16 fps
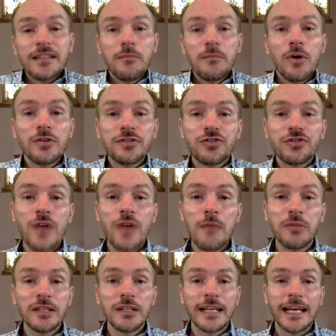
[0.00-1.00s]
the most
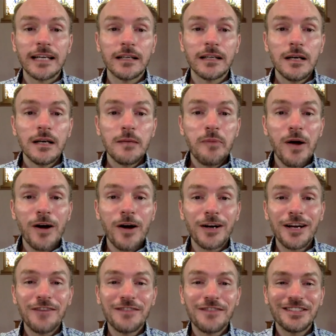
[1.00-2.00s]
troubling part
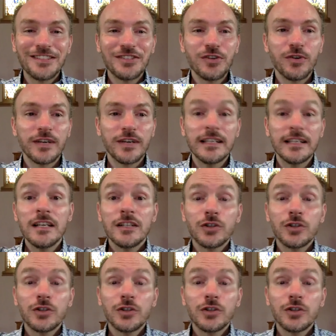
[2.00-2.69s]
of the story.